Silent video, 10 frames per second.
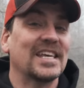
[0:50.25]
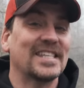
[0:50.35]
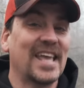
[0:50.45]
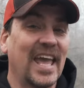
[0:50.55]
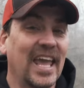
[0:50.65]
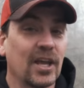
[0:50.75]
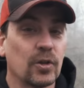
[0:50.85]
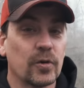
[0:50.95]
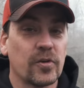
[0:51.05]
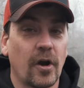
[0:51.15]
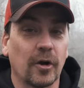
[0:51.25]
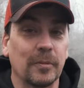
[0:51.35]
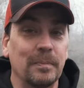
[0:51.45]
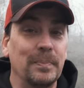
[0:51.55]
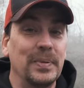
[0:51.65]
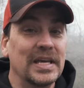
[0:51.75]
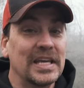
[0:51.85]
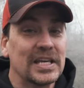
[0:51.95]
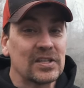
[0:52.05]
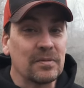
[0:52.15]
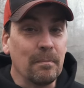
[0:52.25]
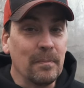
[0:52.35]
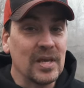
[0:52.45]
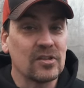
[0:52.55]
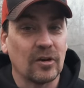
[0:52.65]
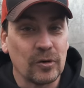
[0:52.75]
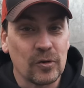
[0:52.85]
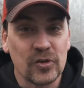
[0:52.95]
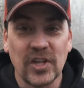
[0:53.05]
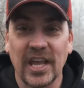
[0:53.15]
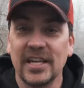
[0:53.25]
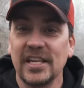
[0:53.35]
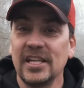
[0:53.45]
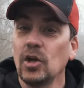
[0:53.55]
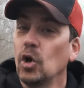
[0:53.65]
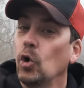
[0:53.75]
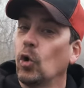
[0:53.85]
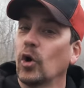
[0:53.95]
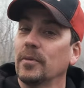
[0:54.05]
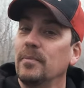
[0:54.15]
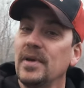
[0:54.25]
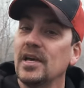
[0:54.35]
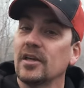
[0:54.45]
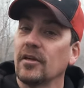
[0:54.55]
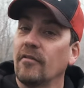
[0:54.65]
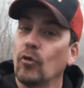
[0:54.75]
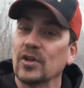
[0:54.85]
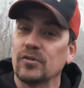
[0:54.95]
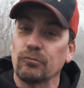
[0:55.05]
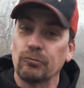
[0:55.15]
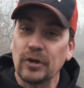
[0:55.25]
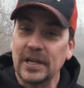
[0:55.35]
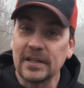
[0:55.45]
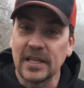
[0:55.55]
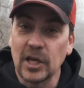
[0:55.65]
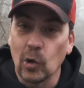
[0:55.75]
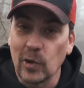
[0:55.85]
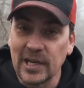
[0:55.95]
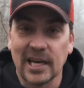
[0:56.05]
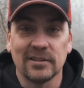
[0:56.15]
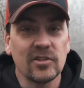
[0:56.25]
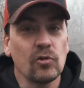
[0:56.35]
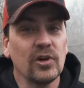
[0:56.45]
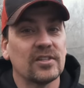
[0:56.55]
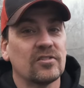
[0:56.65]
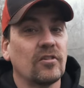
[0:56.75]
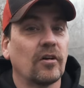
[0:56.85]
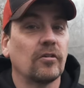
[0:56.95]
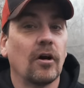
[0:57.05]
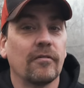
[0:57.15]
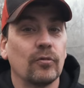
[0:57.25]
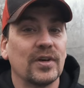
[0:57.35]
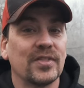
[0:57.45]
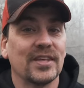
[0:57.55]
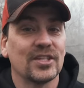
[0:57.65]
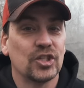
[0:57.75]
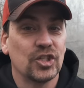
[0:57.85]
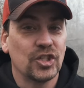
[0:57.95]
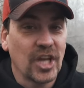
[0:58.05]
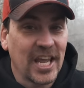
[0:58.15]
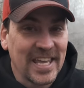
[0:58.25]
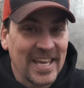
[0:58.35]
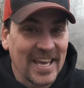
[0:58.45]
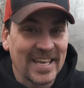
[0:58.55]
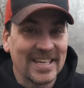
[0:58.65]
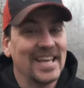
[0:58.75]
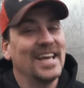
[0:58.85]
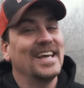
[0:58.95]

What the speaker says: as anglers our biggest misunderstanding or myth of what's really going on. Let's go ahead and start off with the shaky head.